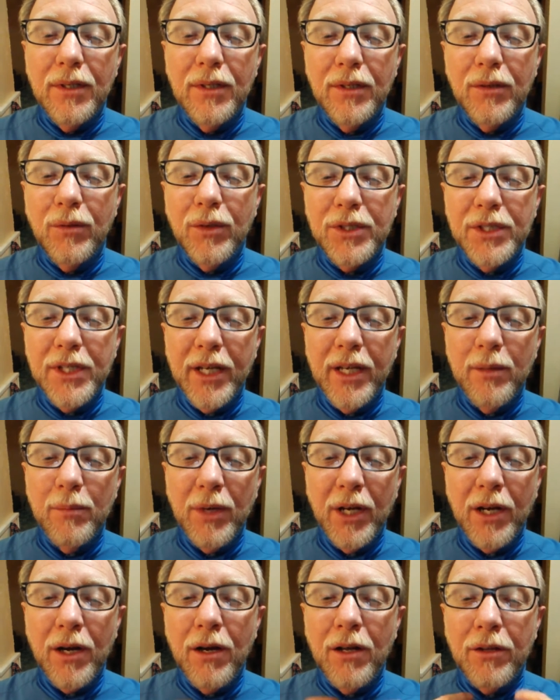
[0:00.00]
Once I get
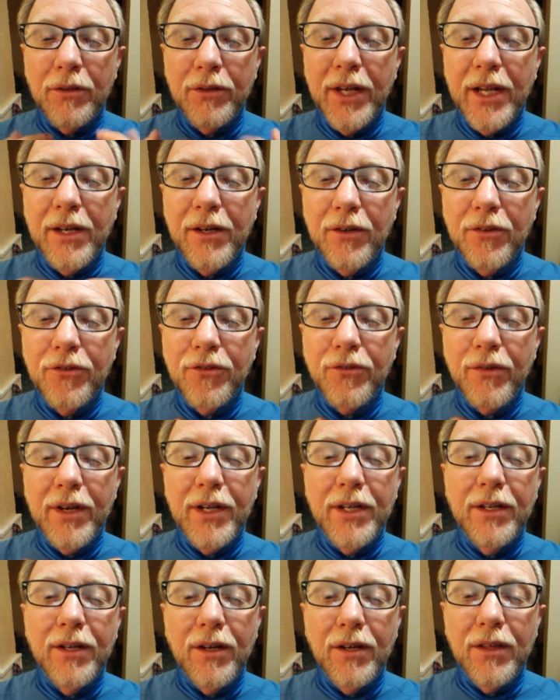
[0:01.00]
my collar down, I'll
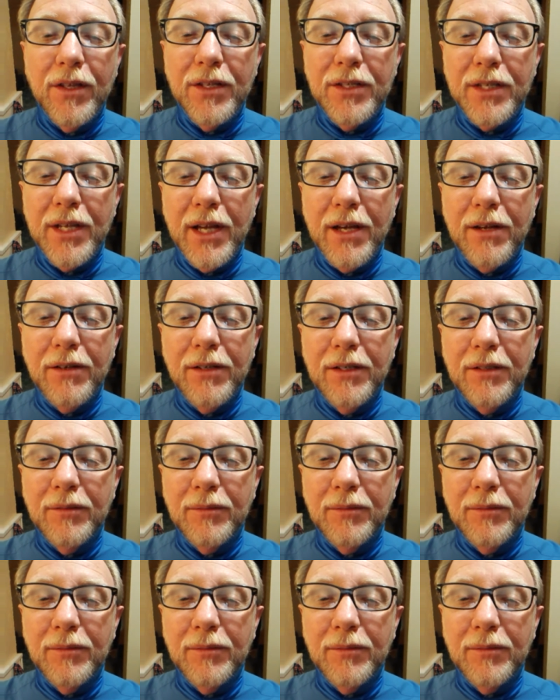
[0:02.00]
straighten all this out.